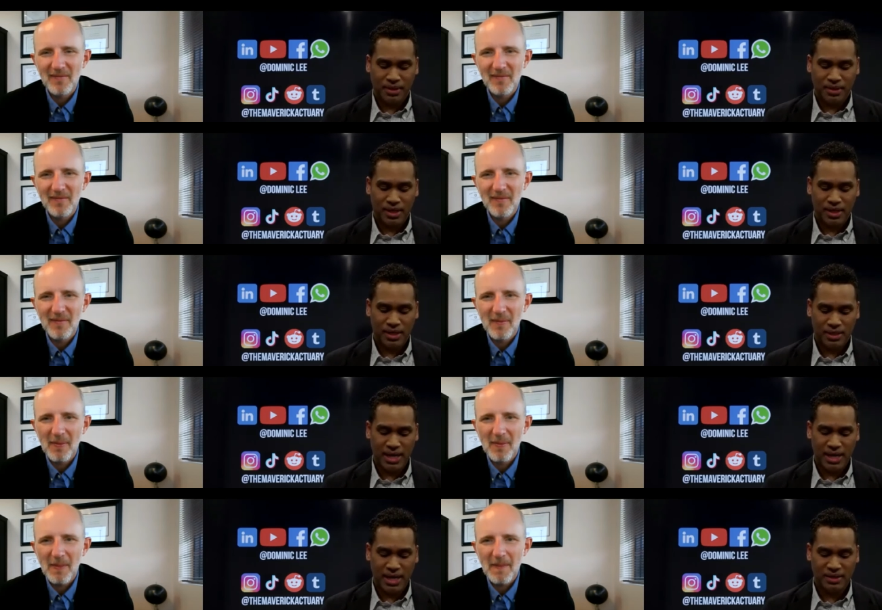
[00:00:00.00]
Speaker 1: you might
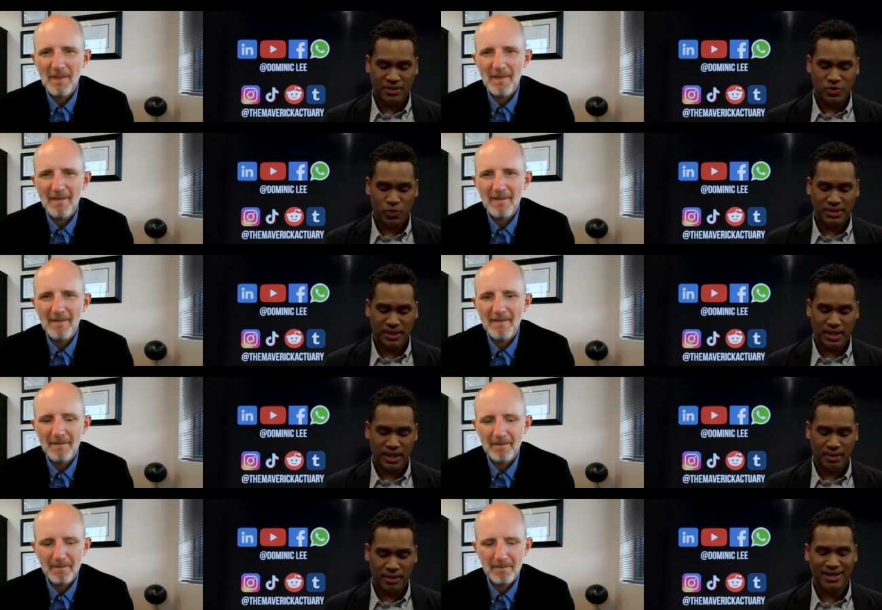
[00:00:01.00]
have seen the tweet
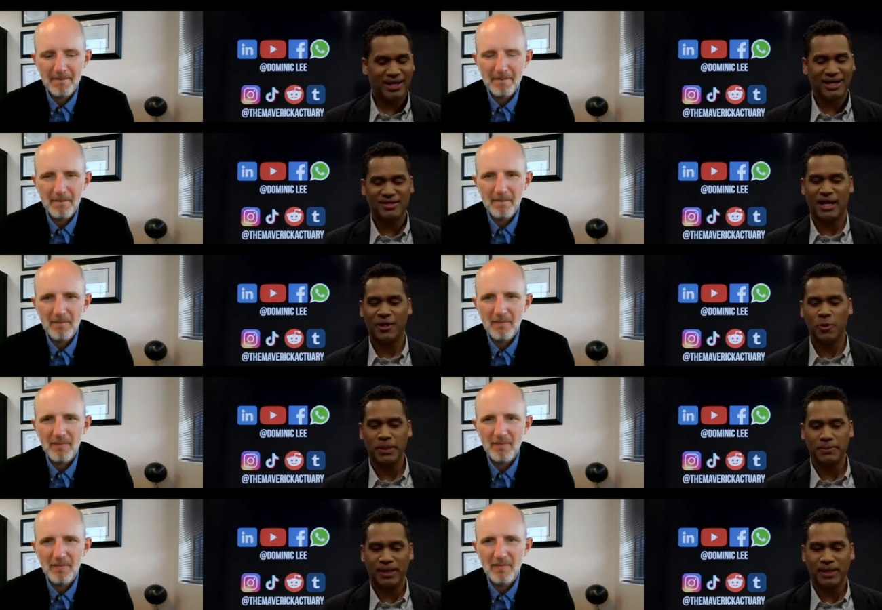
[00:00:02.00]
today, and, and like I said, I know
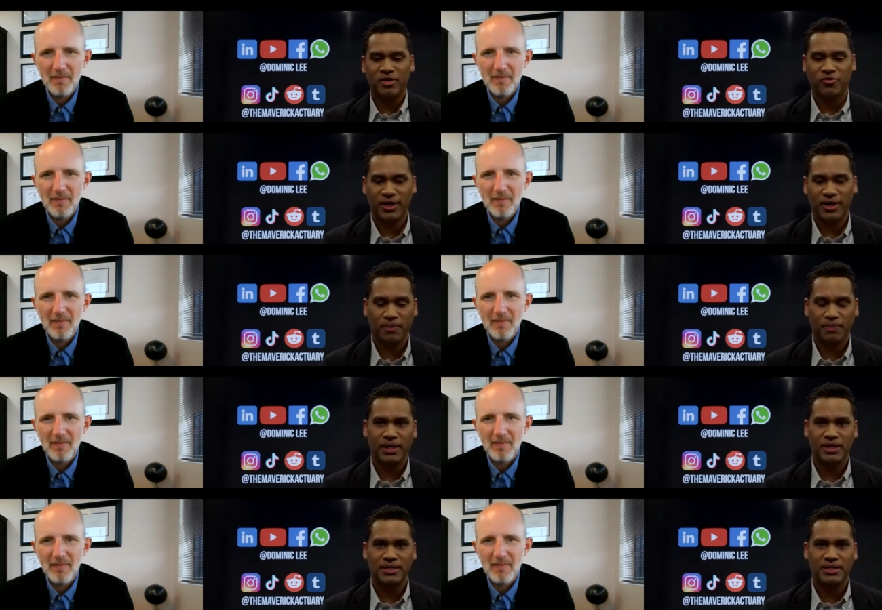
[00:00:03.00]
people have different
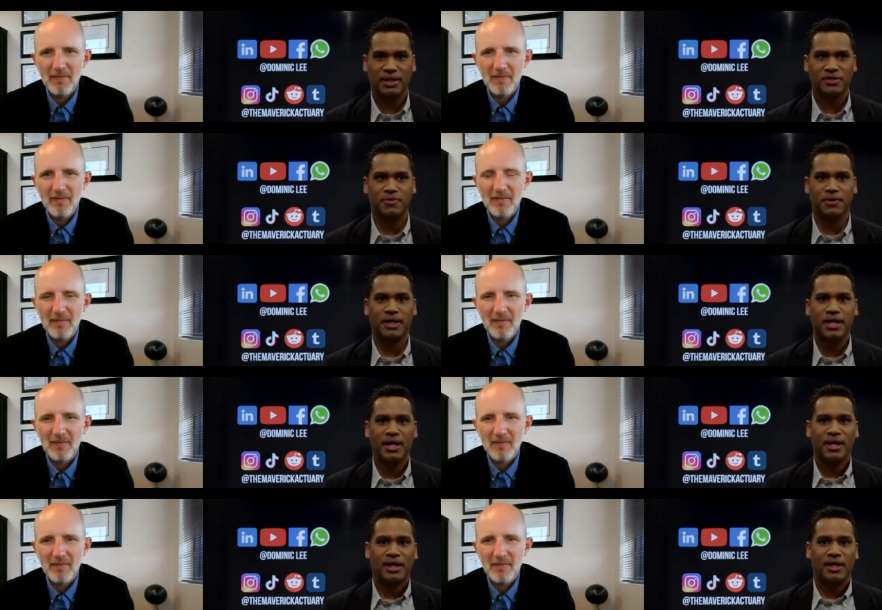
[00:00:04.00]
opinions on this, but
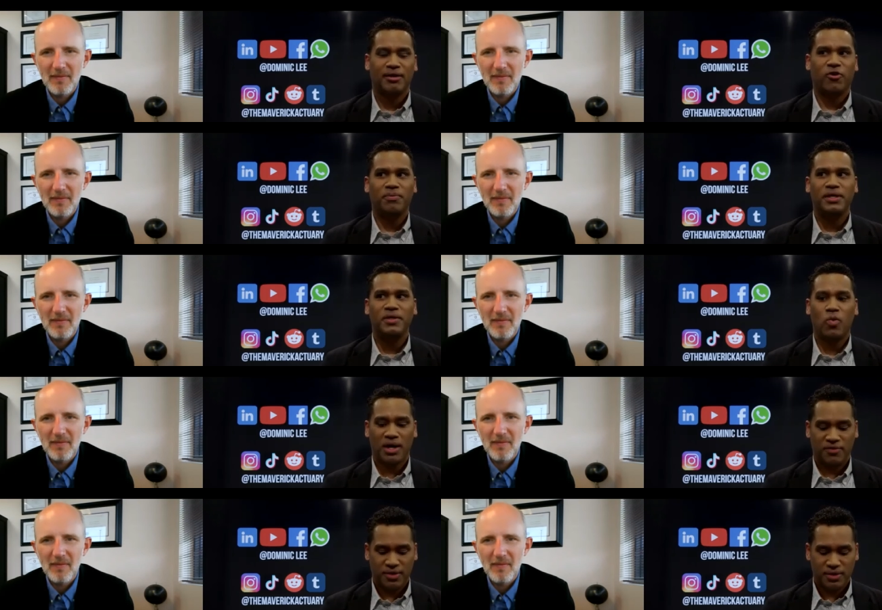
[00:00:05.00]
for me, one
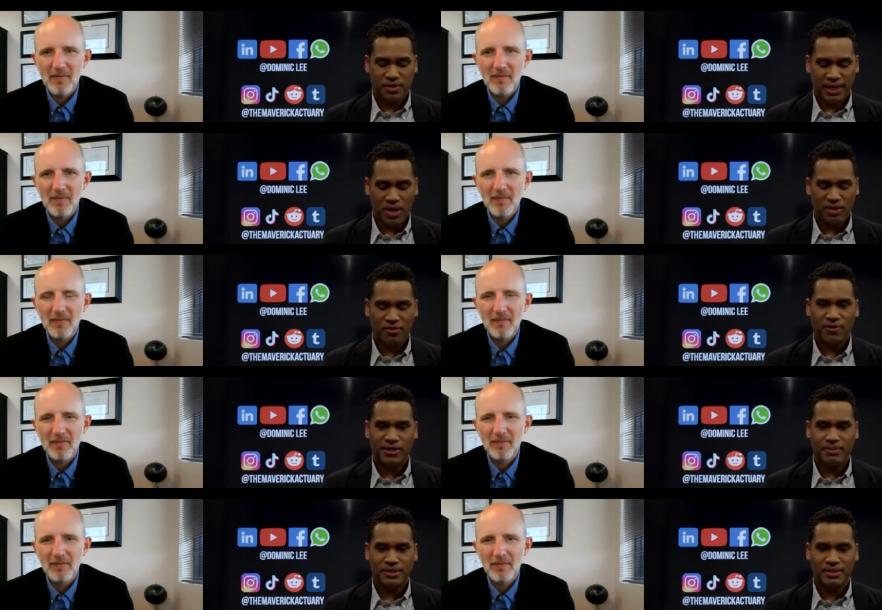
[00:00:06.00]
of the like one of the
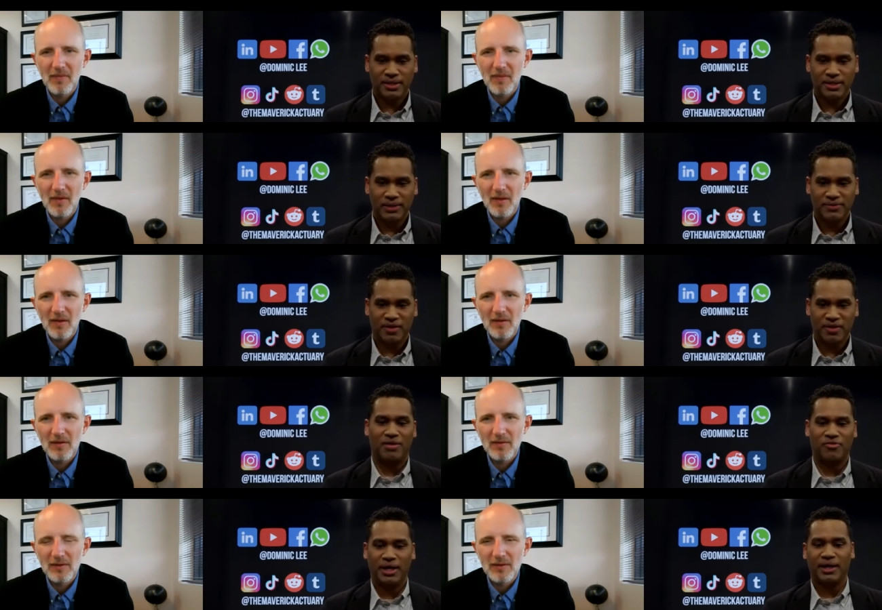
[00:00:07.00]
fundamental beliefs of
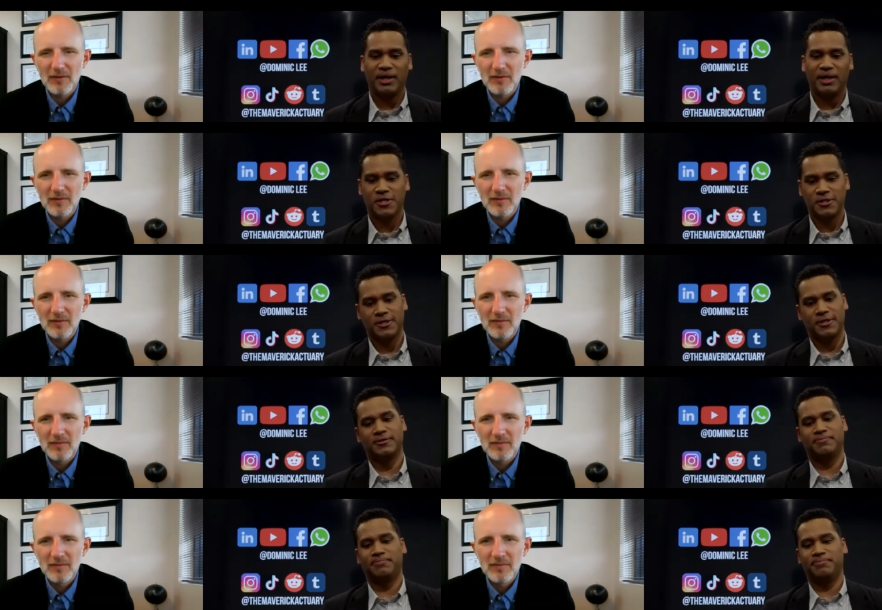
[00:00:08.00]
Maverick, in addition
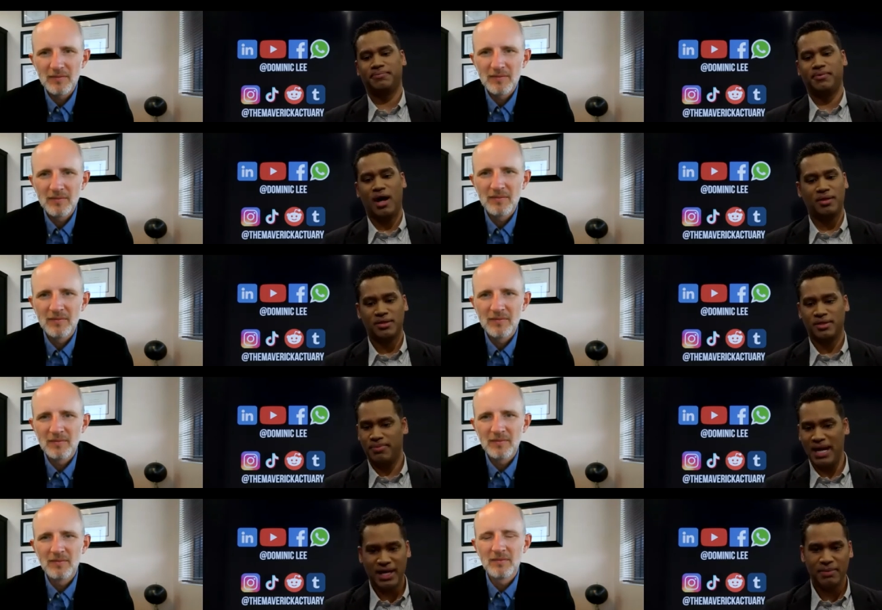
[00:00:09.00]
to all the, the
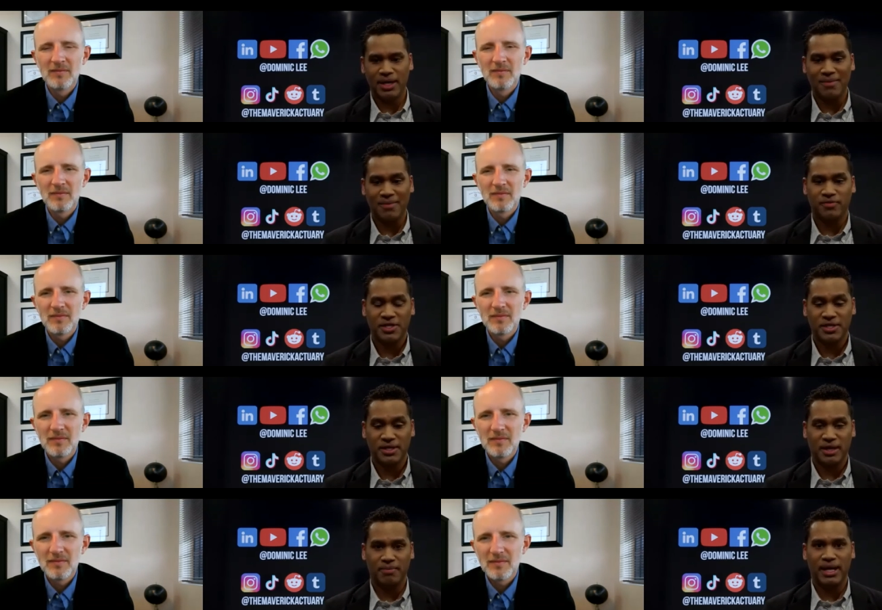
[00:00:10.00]
pandemic
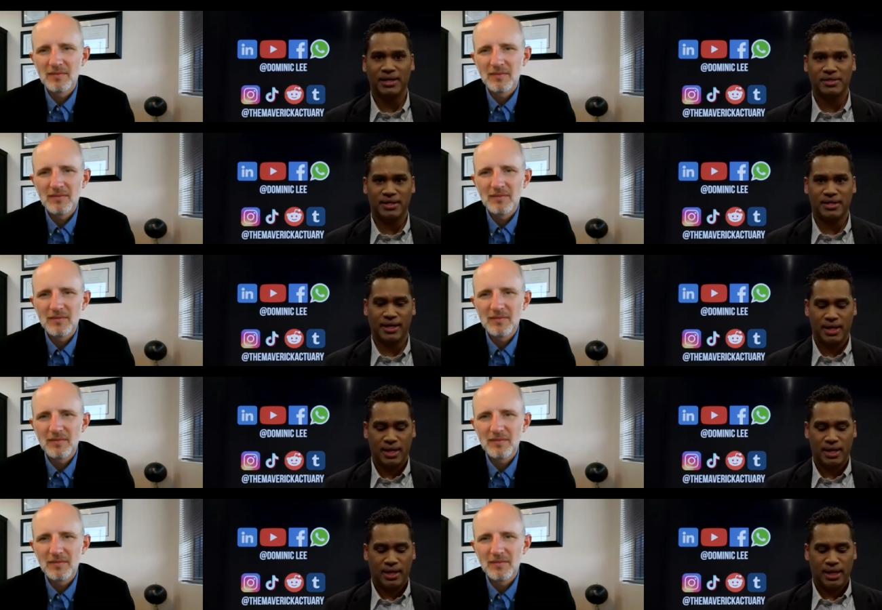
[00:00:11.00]
observations I made, is like
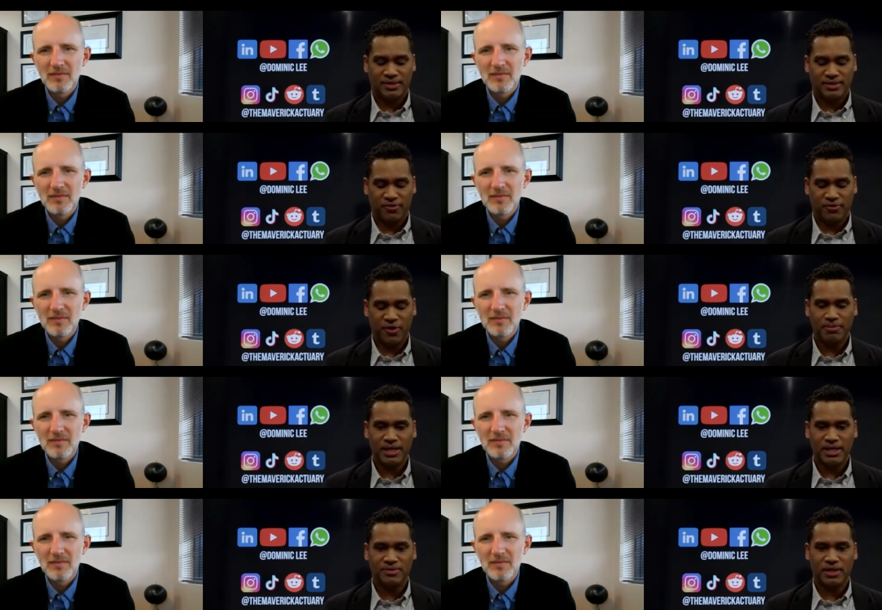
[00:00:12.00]
it's a
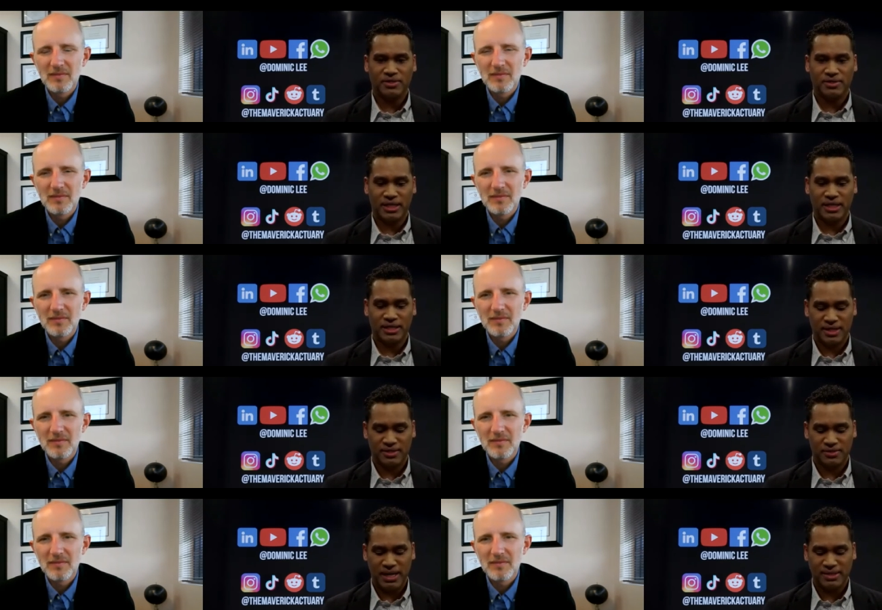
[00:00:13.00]
fundament. It's it's it's
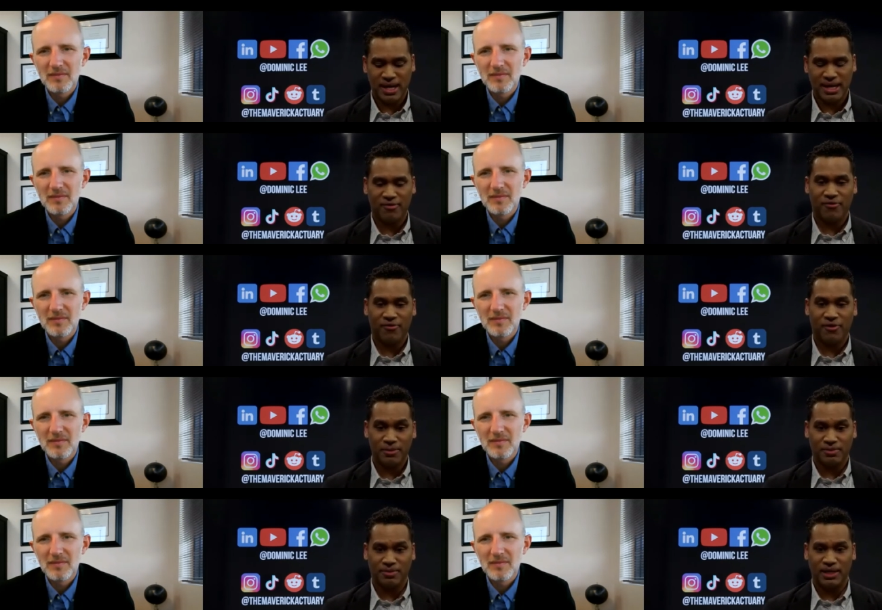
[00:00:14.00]
it's based on that
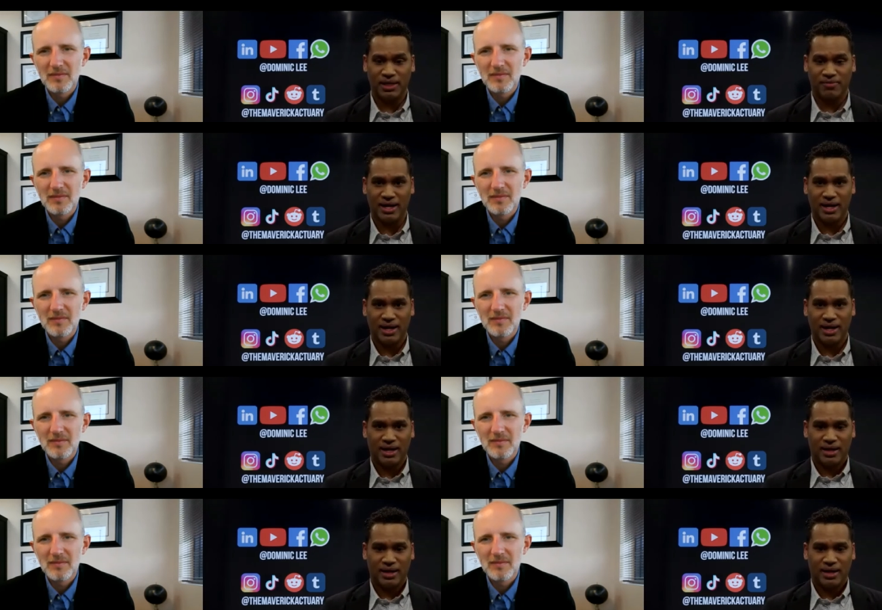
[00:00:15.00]
fundamental belief that